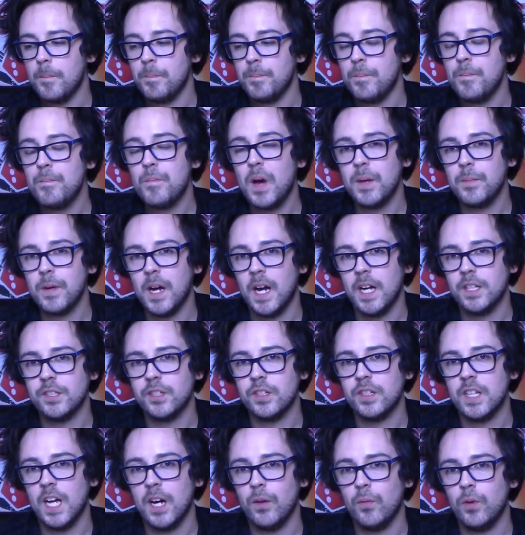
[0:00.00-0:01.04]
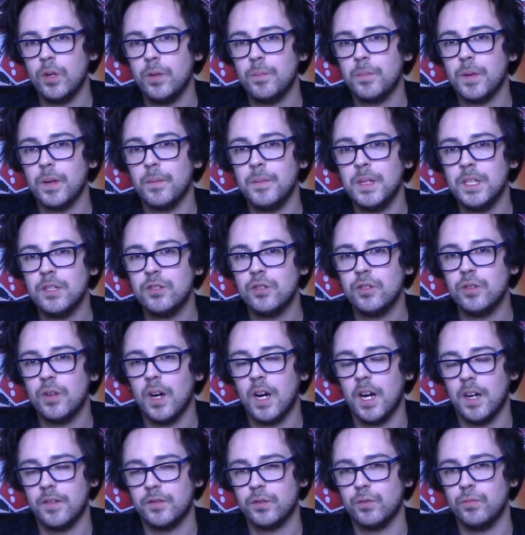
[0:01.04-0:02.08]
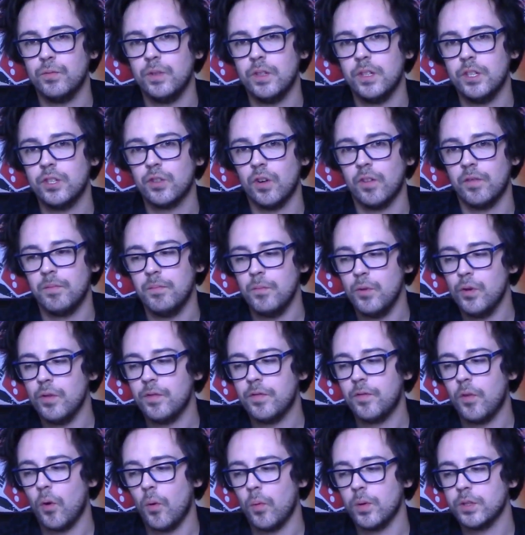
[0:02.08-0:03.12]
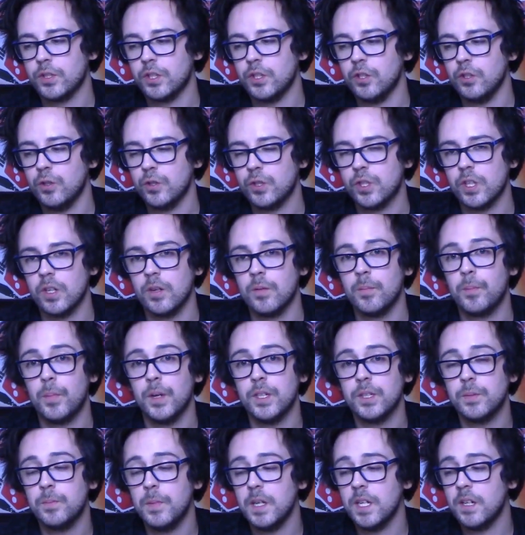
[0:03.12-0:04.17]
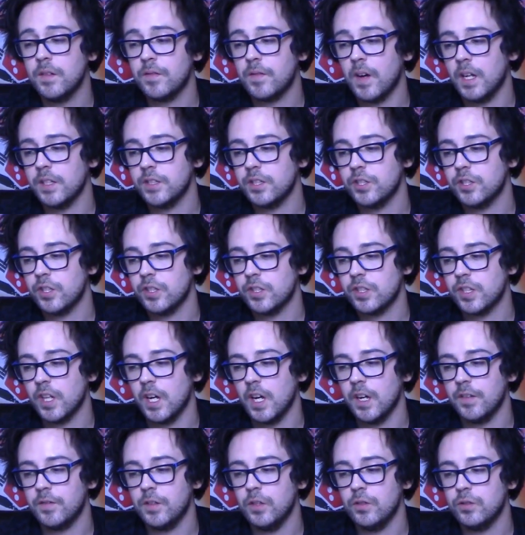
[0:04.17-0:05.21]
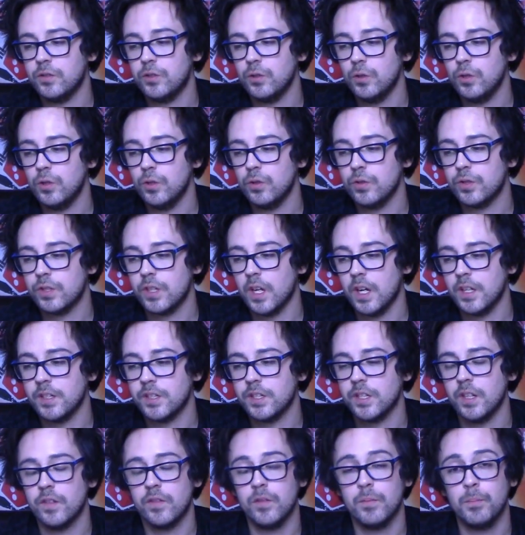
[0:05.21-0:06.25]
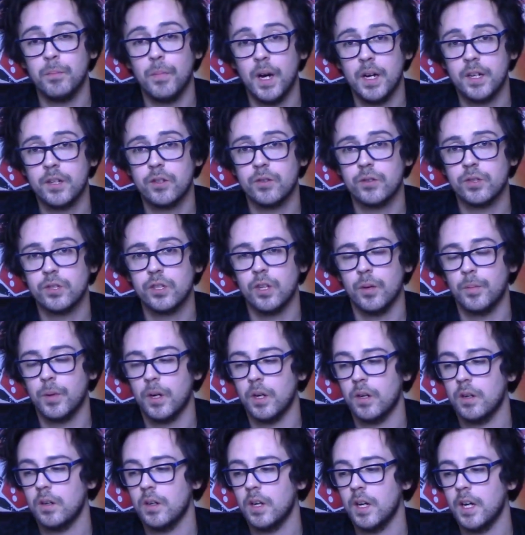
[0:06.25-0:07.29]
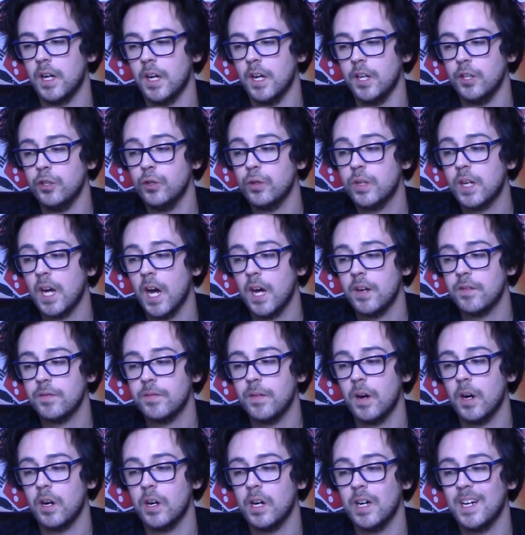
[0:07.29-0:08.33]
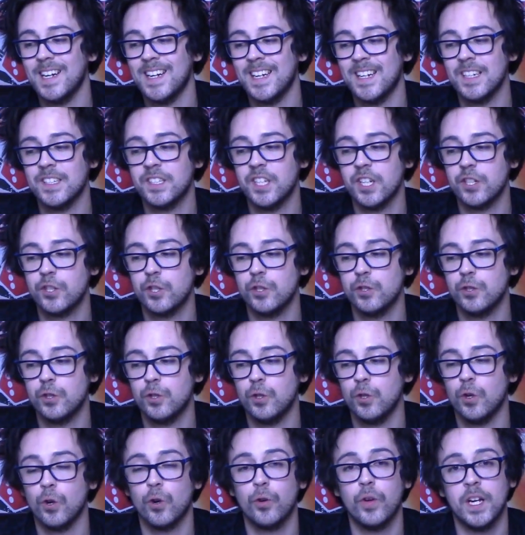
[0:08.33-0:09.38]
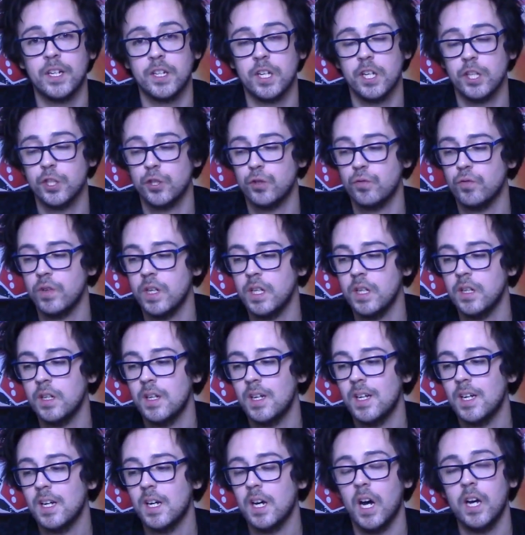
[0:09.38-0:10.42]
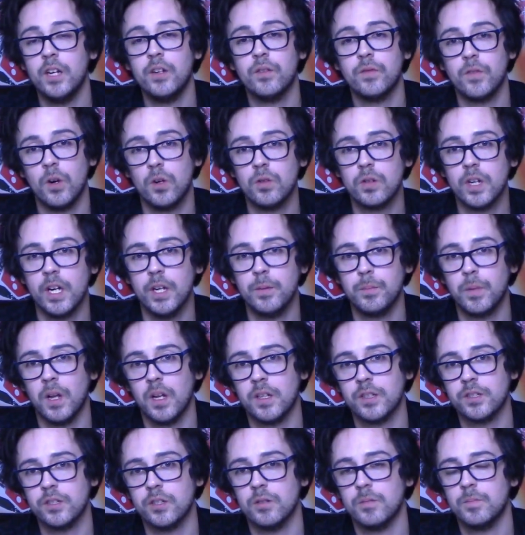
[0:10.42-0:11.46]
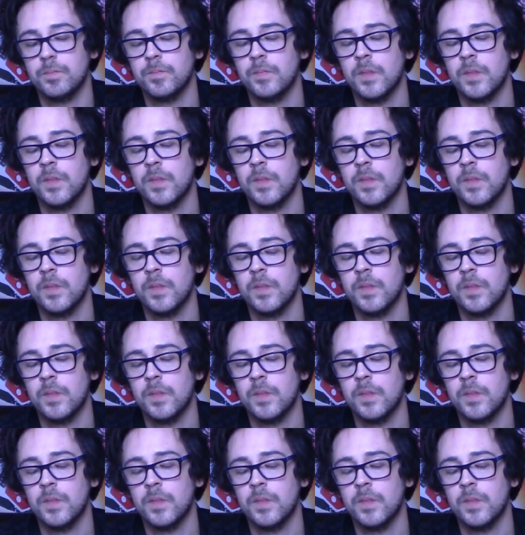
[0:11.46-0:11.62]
Might be handy in that one, but it means you have to really sort of move forward to use it. But its main advantage is that if you do use that instead of the Microstubber, you can fire it in addition to your Eradication Ray and your Volkite Blaster,